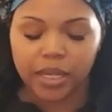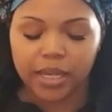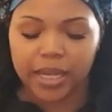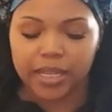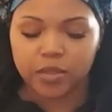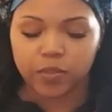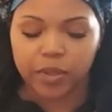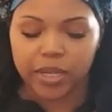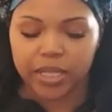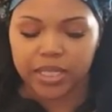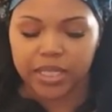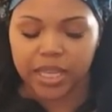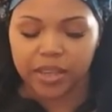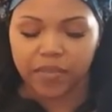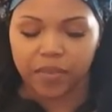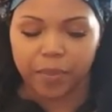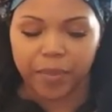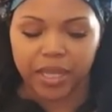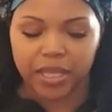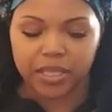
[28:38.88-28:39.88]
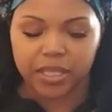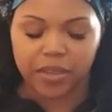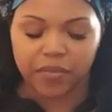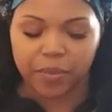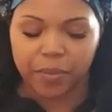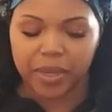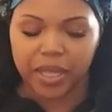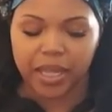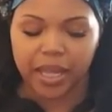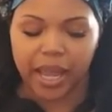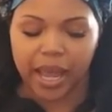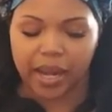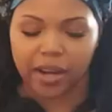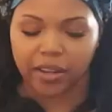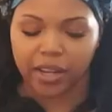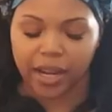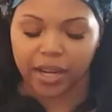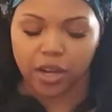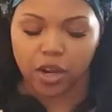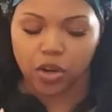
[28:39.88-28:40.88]
that's what it's giving me it's giving me kind
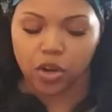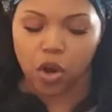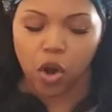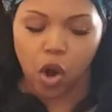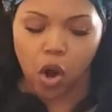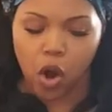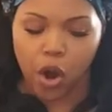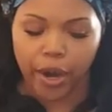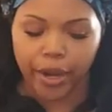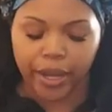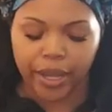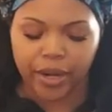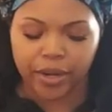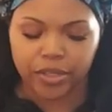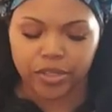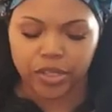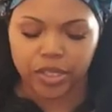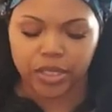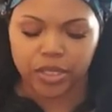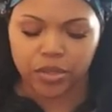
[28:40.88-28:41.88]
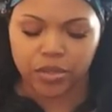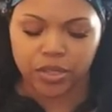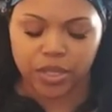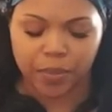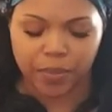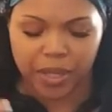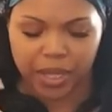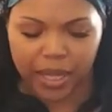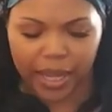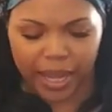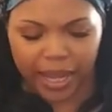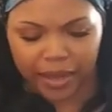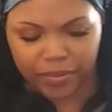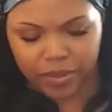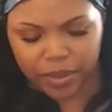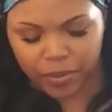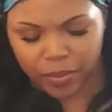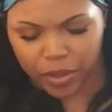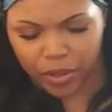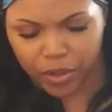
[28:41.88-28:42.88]
of like a guard energy so something could have
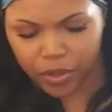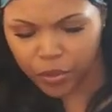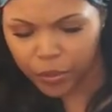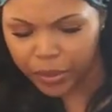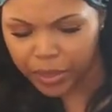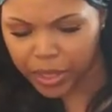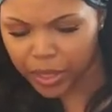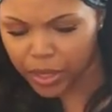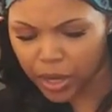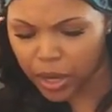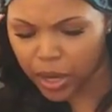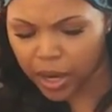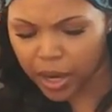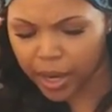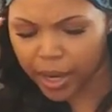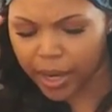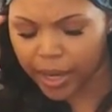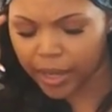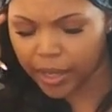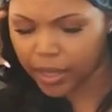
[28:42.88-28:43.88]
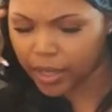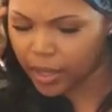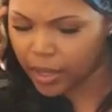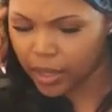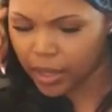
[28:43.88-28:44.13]
something to do with the guard